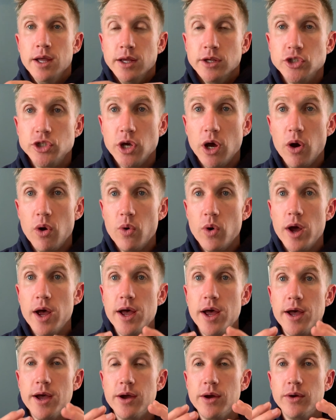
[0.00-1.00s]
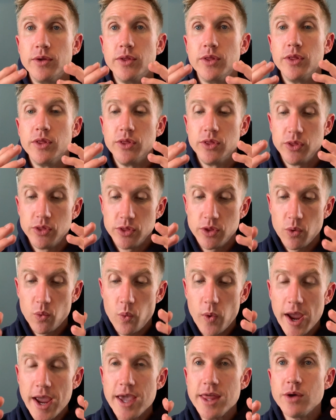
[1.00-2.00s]
So the
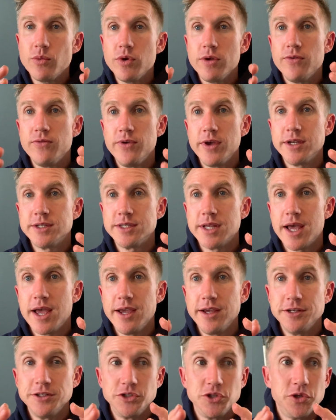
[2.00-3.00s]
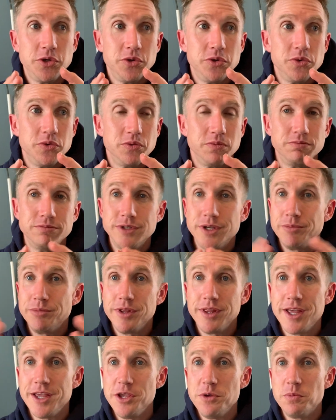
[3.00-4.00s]
way that we fix that is through
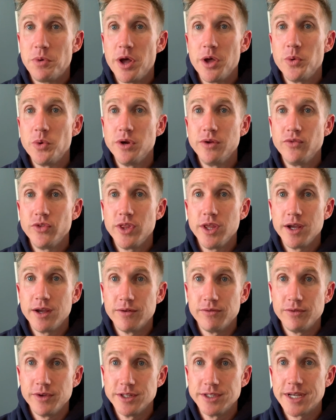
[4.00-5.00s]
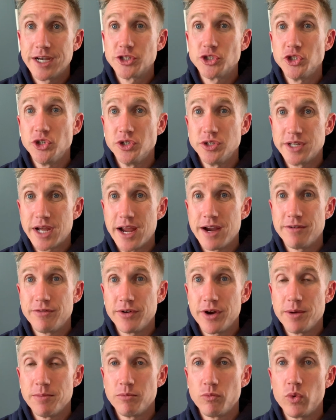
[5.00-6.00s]
something that you probably wouldn't even think of. It's actually your
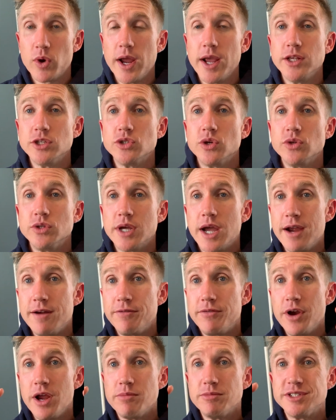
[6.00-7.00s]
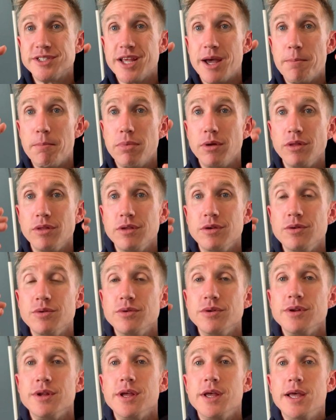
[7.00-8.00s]
diaphragm, right? So diaphragm is that
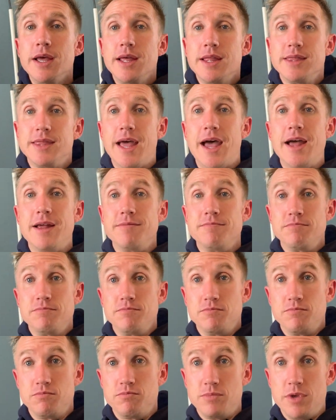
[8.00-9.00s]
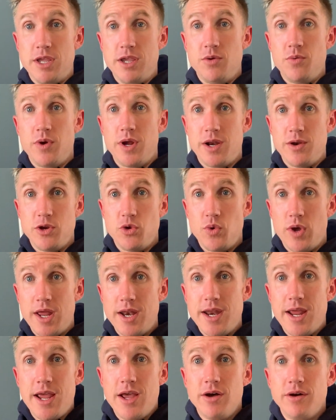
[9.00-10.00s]
balloon that when you
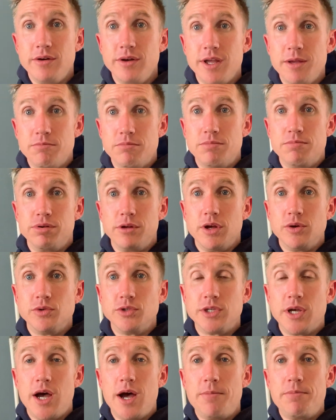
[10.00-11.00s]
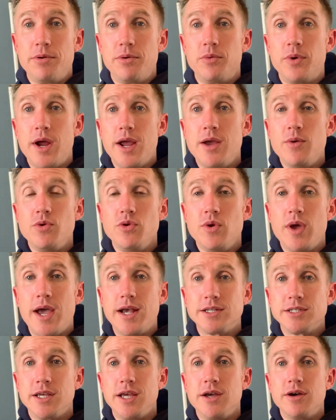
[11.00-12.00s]
inhale, it blows up, right? When you
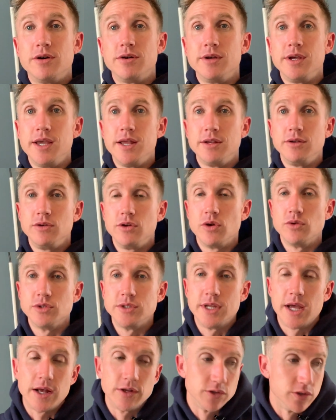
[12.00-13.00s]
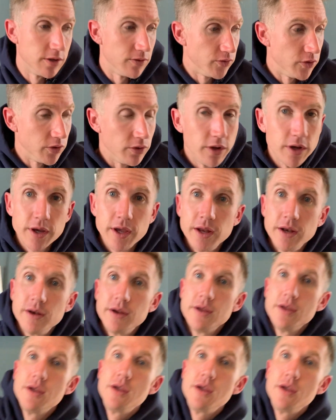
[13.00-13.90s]
exhale, it goes down. So if you're looking,